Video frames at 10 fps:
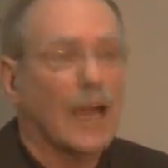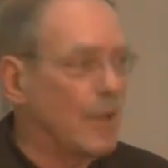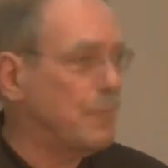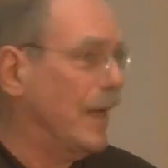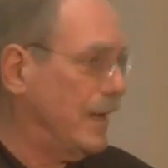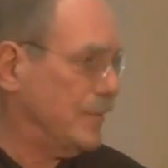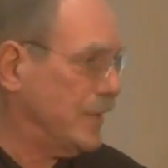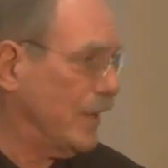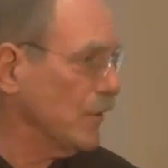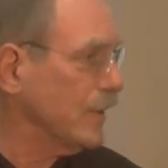I'm perhaps
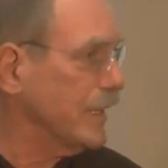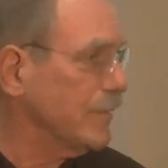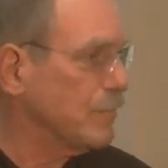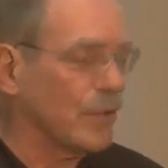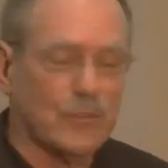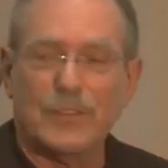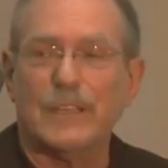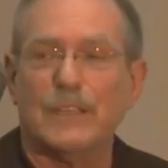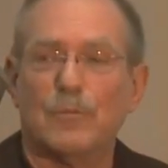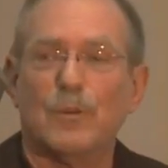the only person
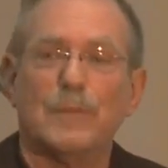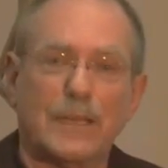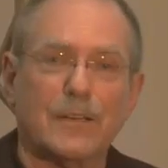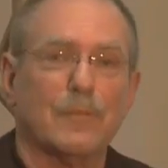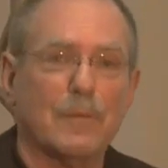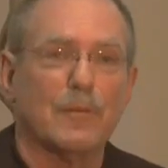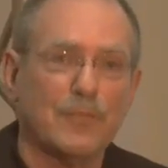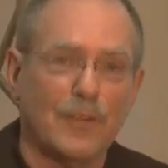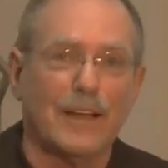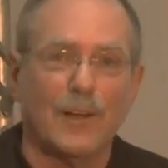in the room that can remember
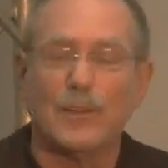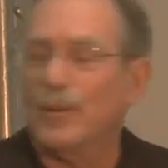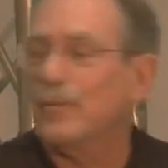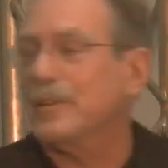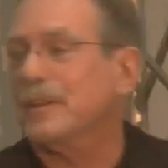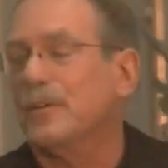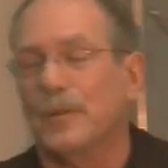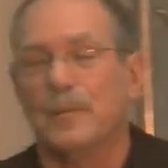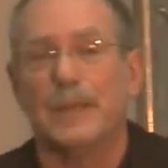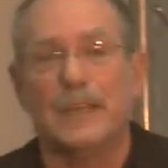flying all over the
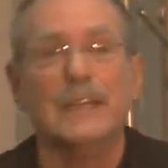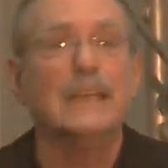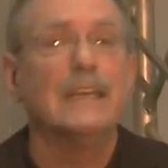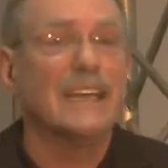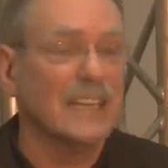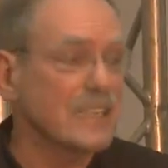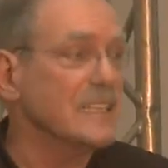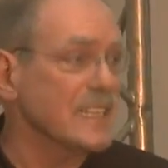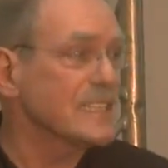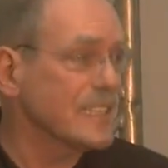Caribbean in a
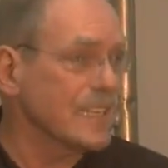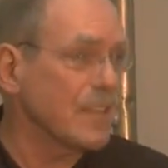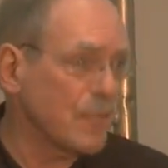DC